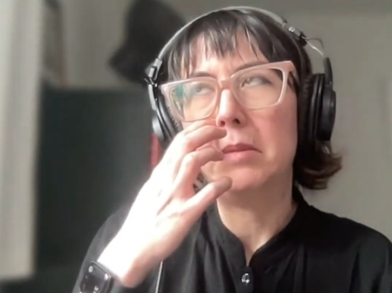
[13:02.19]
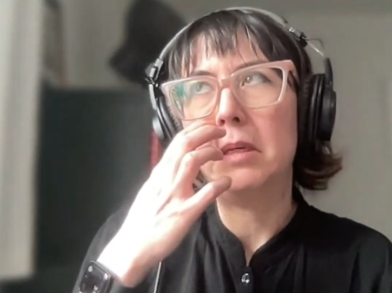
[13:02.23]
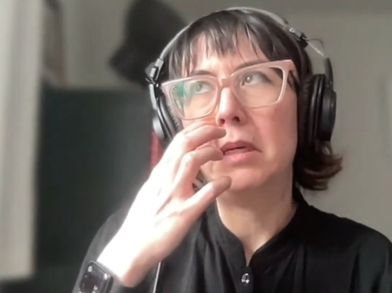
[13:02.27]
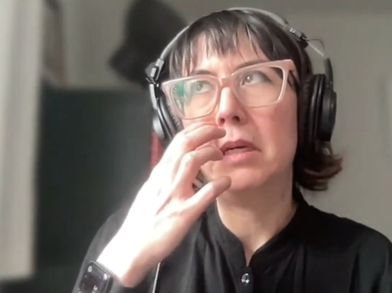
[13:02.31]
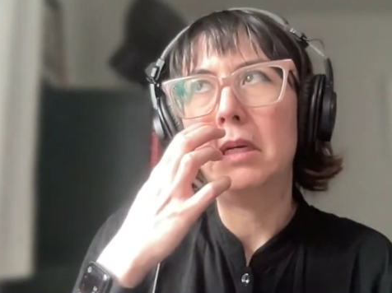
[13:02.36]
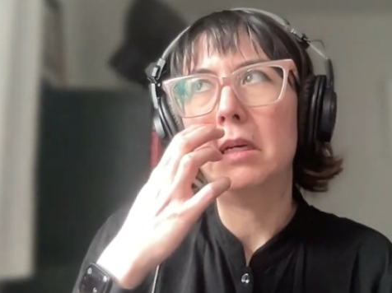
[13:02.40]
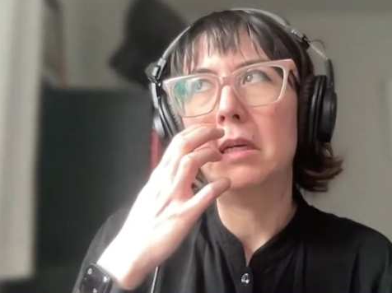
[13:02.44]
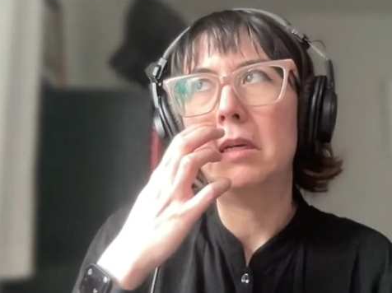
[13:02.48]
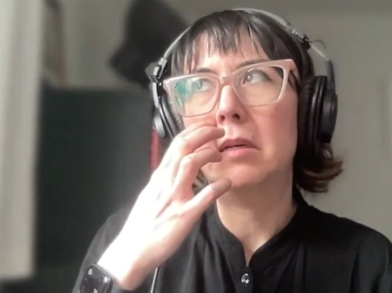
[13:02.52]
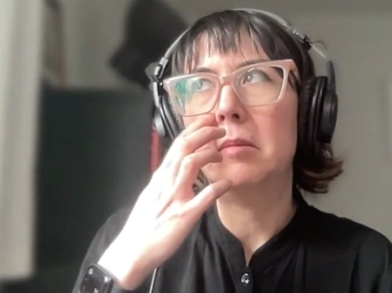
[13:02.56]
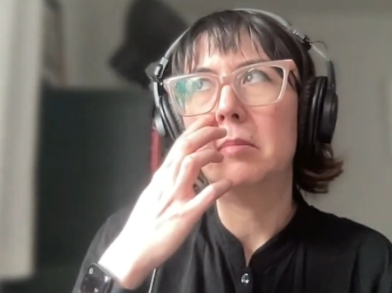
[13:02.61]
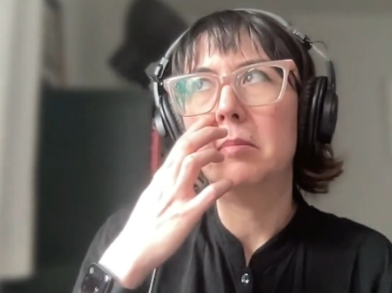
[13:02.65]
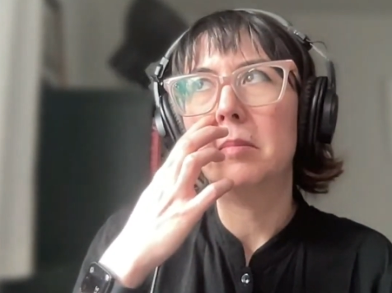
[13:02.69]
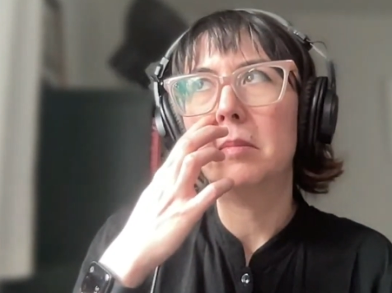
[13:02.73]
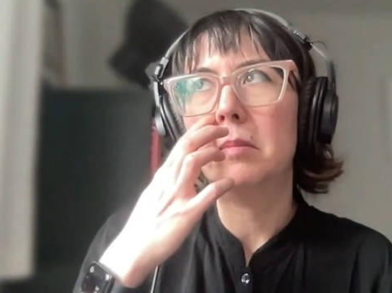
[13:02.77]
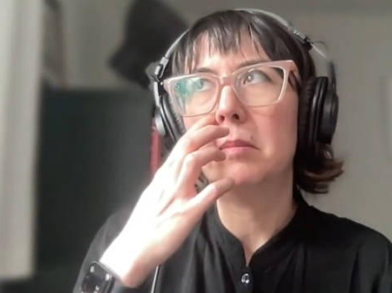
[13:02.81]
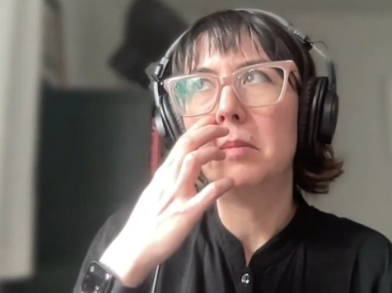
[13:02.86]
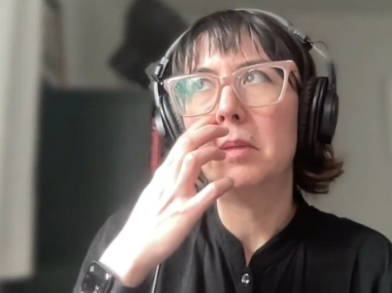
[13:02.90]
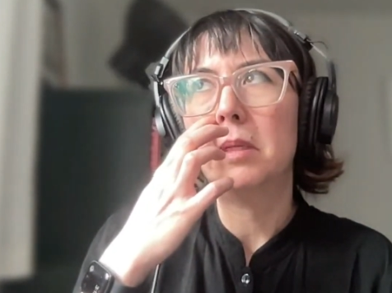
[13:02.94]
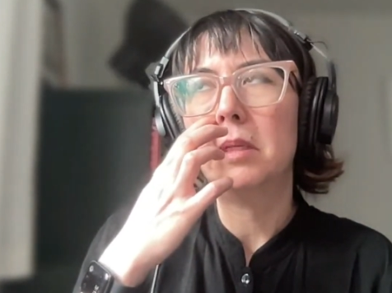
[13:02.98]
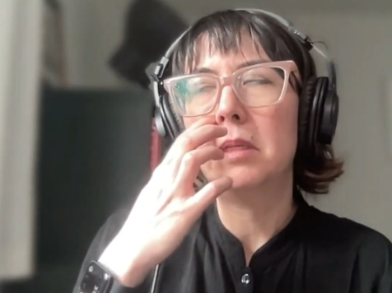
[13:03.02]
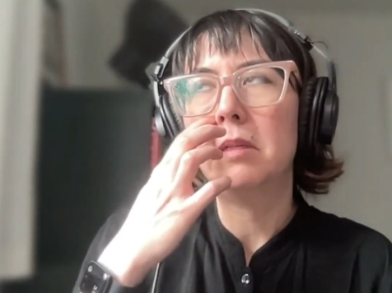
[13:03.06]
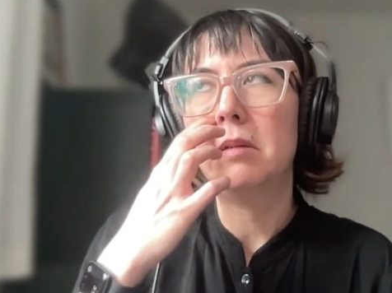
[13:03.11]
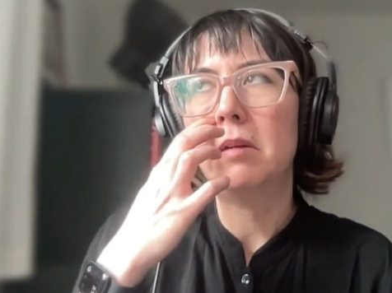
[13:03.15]

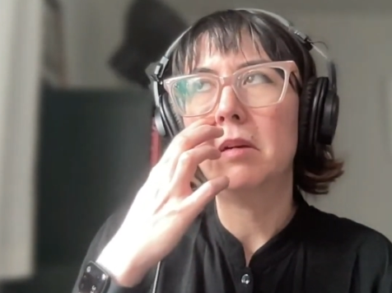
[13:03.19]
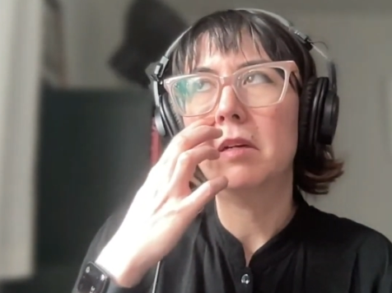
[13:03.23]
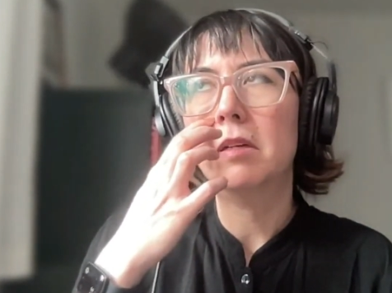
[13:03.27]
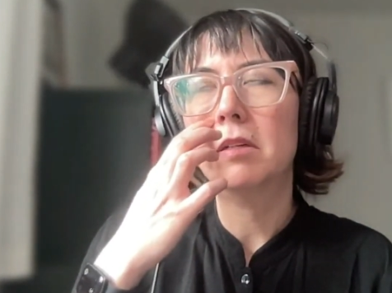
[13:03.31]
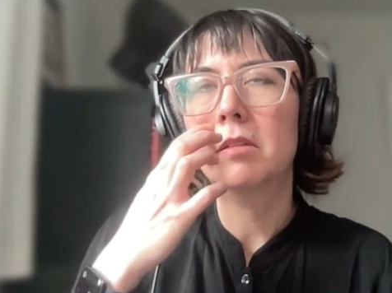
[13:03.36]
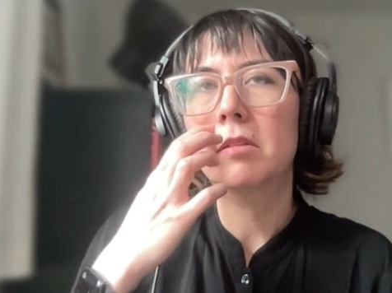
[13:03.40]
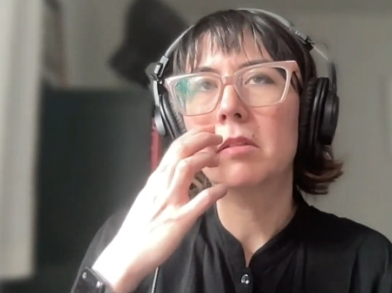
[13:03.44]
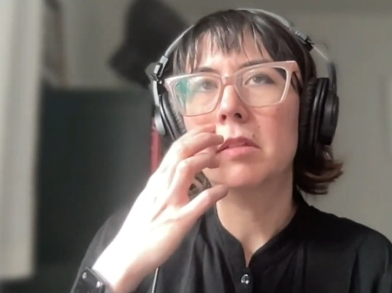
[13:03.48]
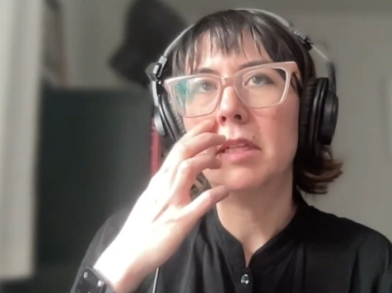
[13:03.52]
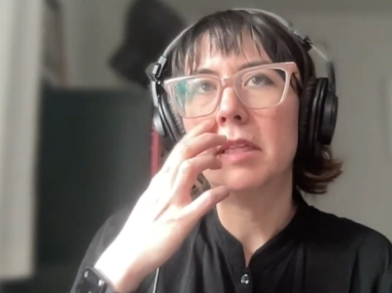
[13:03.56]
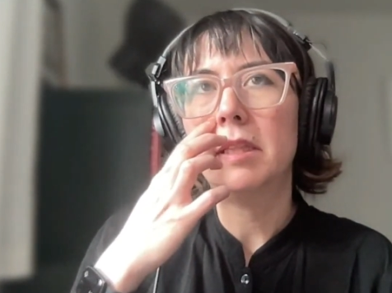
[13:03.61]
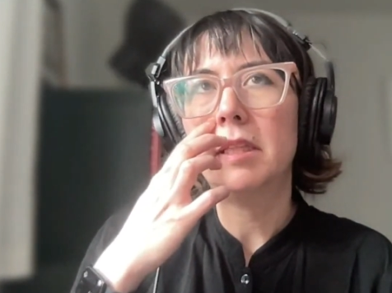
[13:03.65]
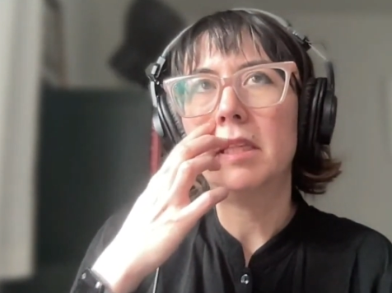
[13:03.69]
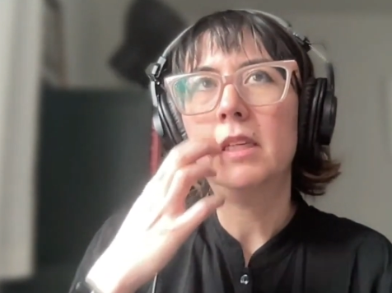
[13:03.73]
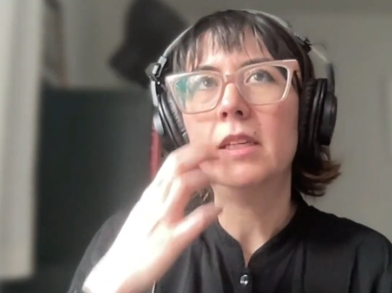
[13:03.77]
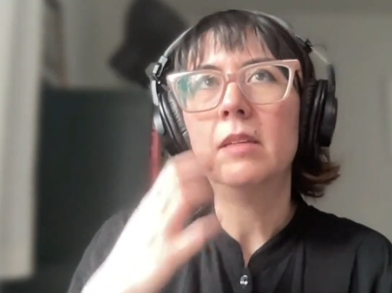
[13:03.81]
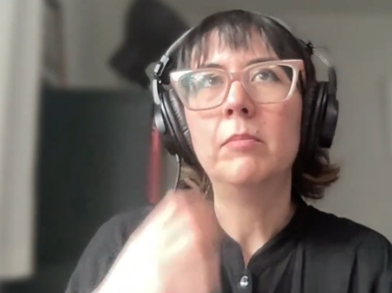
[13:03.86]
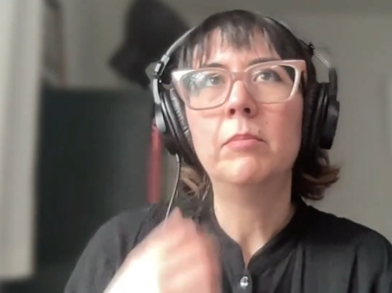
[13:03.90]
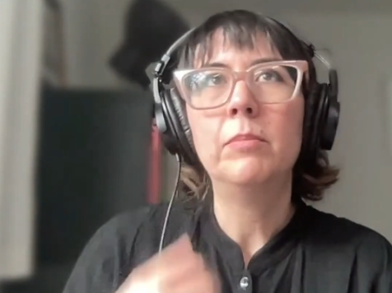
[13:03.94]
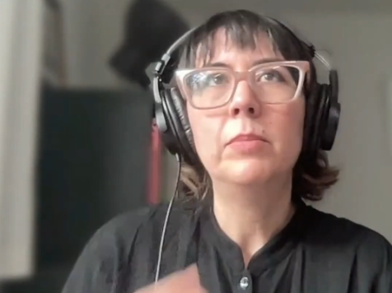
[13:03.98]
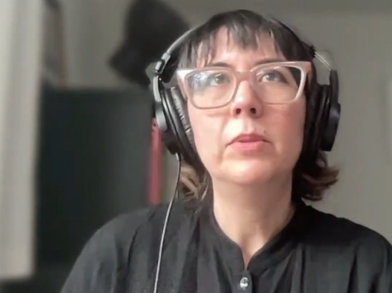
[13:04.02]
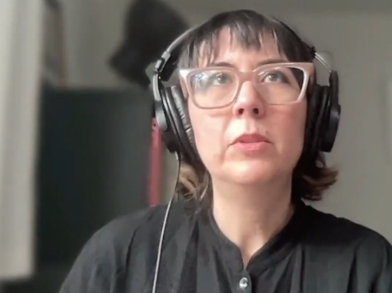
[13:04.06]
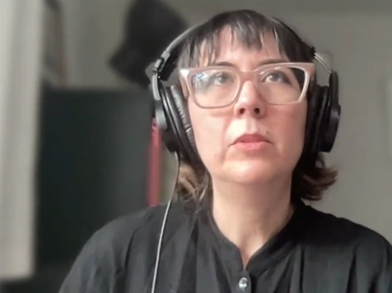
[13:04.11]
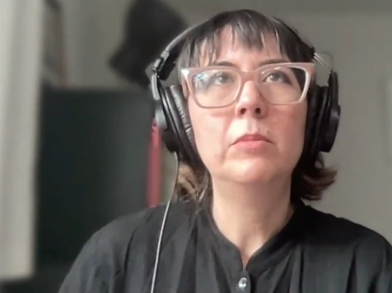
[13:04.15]
an article, I think
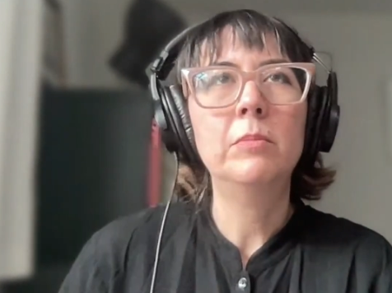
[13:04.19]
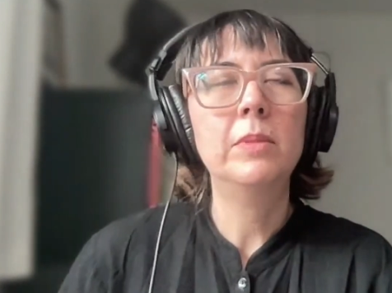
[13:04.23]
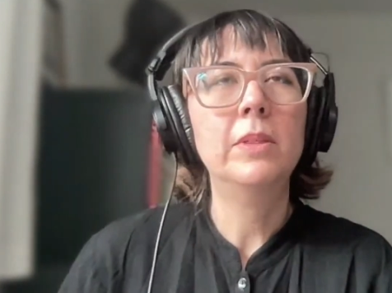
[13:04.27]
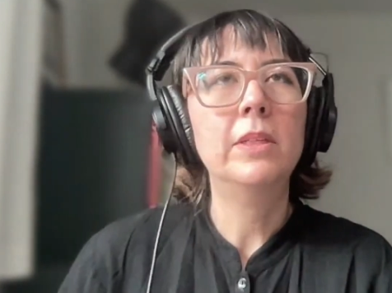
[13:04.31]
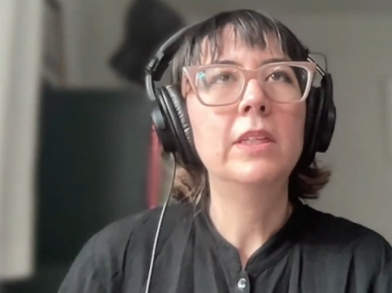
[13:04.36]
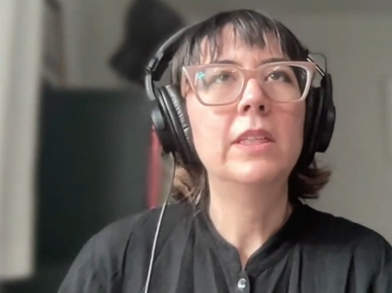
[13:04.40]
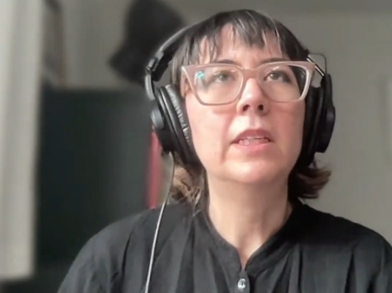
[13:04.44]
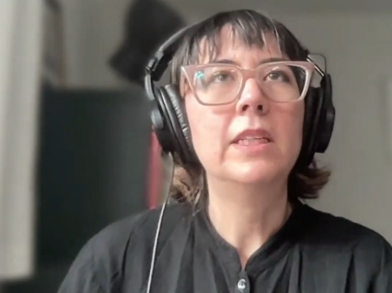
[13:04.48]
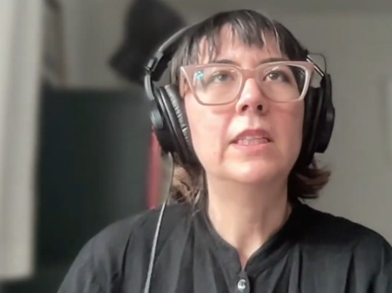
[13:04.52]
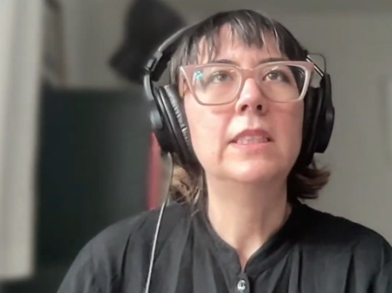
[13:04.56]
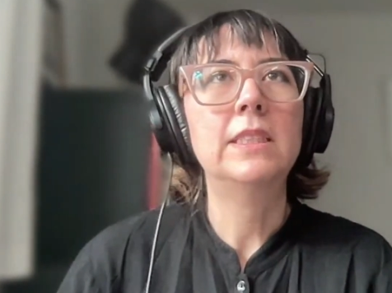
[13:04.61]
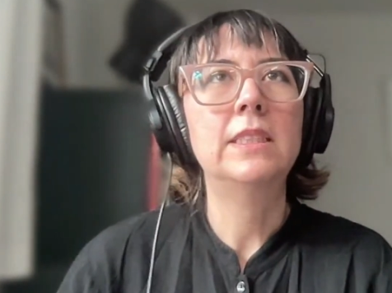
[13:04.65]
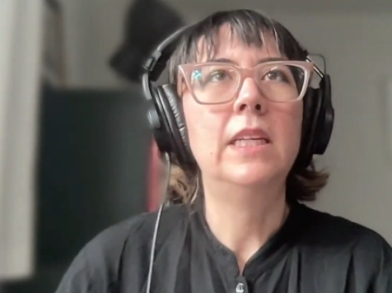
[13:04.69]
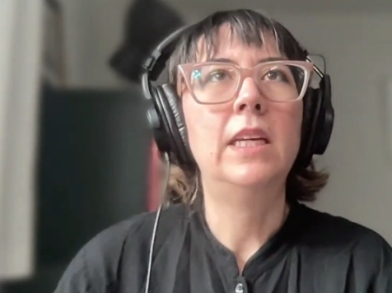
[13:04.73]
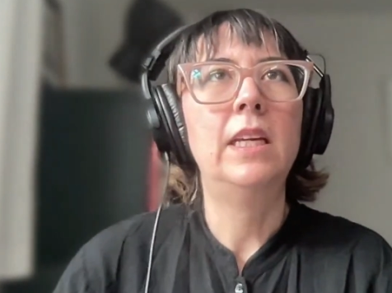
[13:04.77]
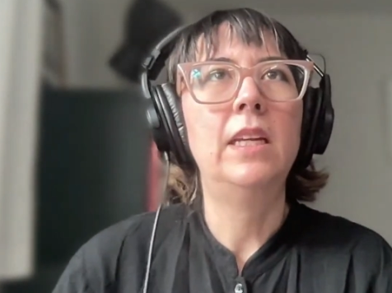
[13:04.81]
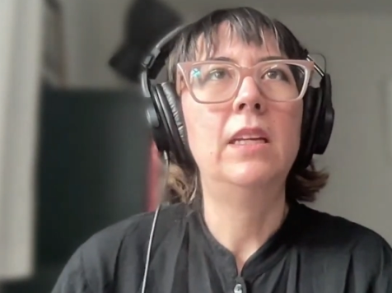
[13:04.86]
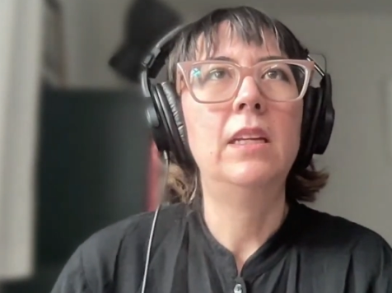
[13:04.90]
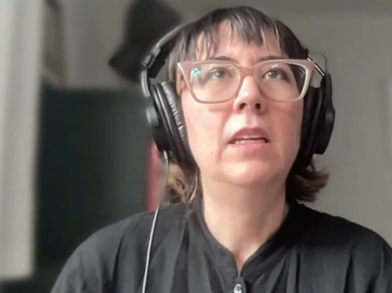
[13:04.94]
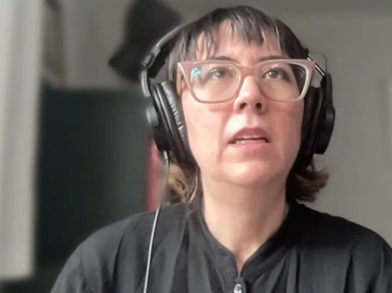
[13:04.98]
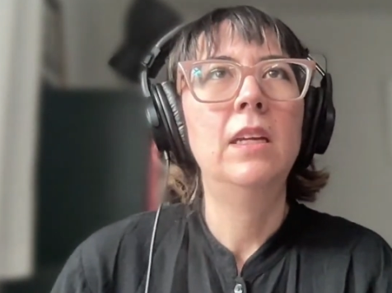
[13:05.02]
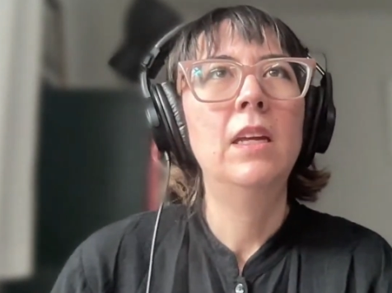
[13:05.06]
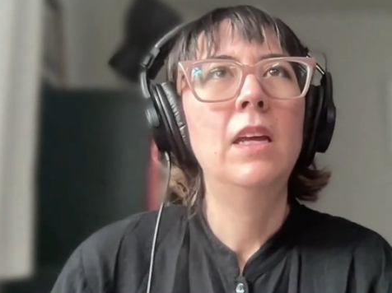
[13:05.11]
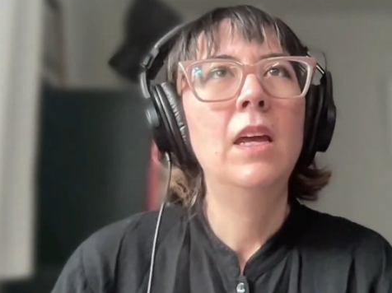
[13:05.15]
in Bloomberg, that
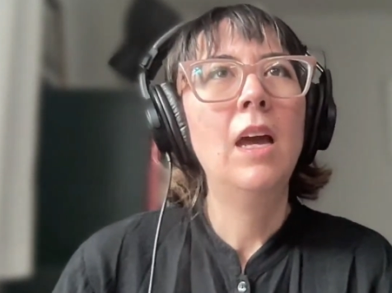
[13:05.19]
said,